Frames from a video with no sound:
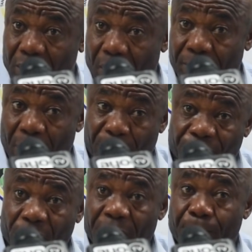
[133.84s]
I'm happy
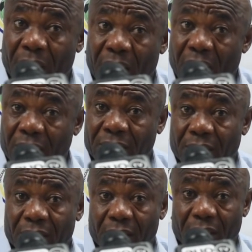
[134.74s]
for the
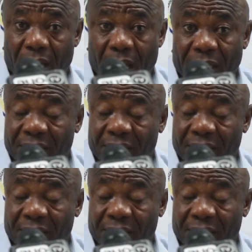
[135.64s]
players. I